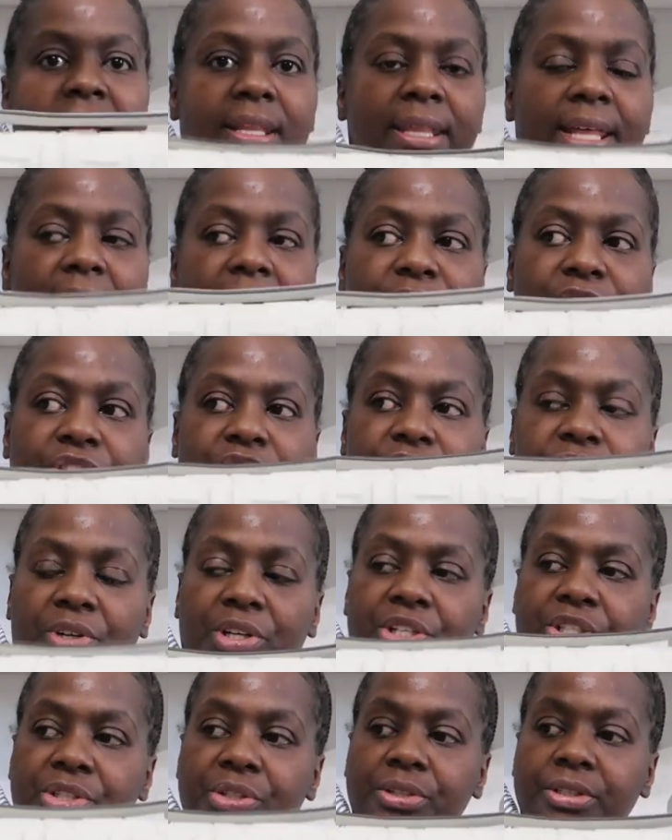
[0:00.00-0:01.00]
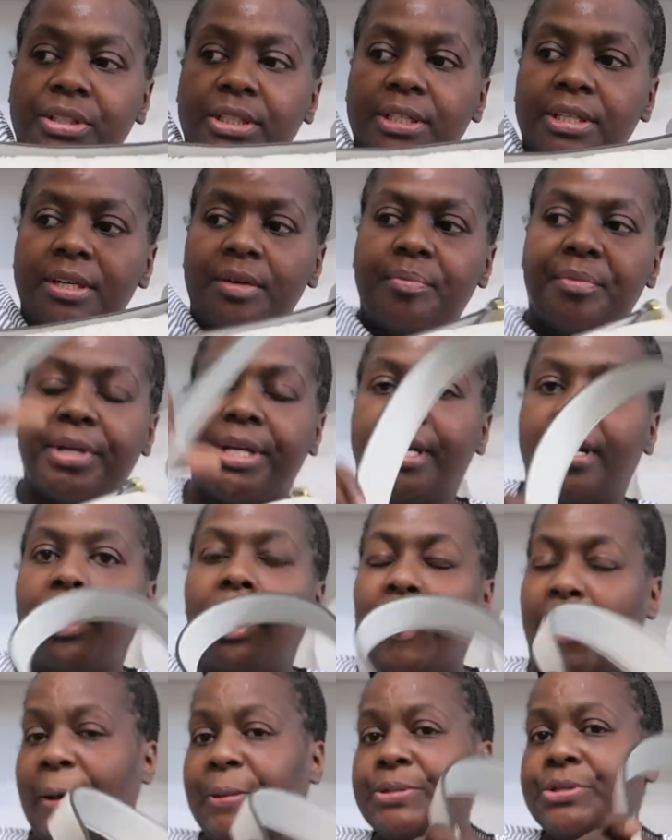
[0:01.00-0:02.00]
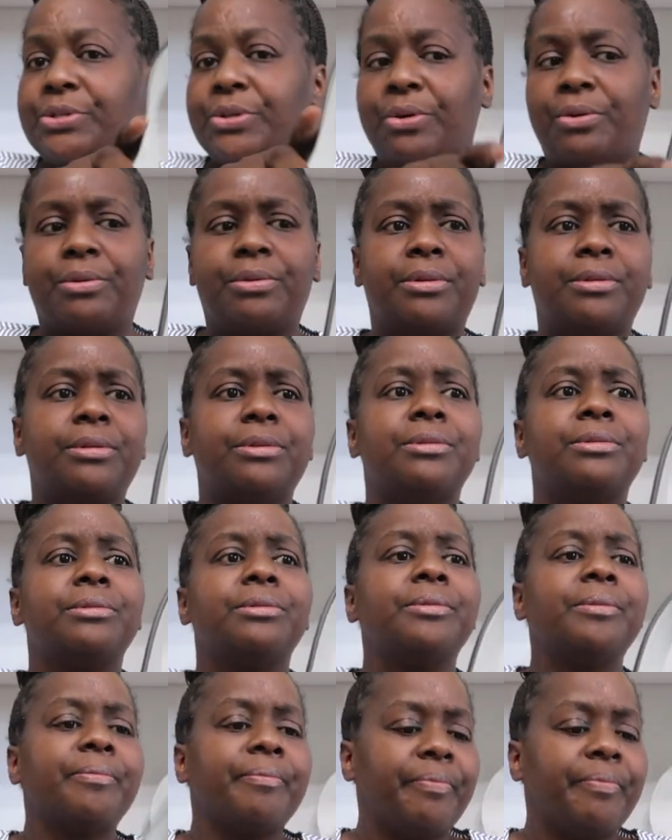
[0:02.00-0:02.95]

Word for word: that structured look, but it also, uh-oh,